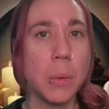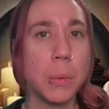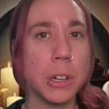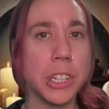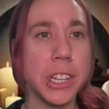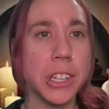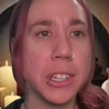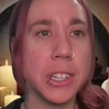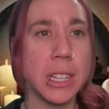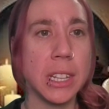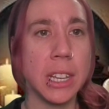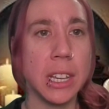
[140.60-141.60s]
where changes
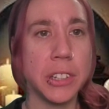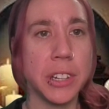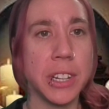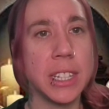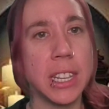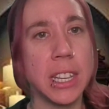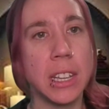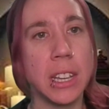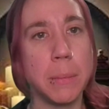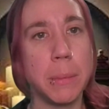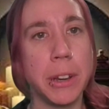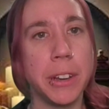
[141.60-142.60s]
in the gut transit and
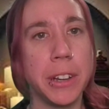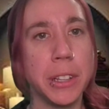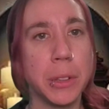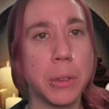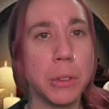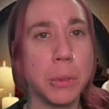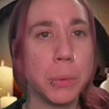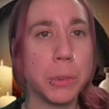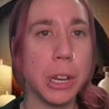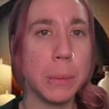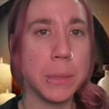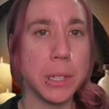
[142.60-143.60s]
gut barrier in the colon
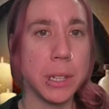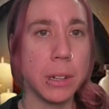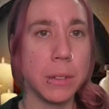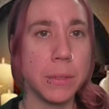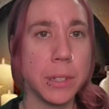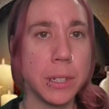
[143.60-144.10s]
were observed.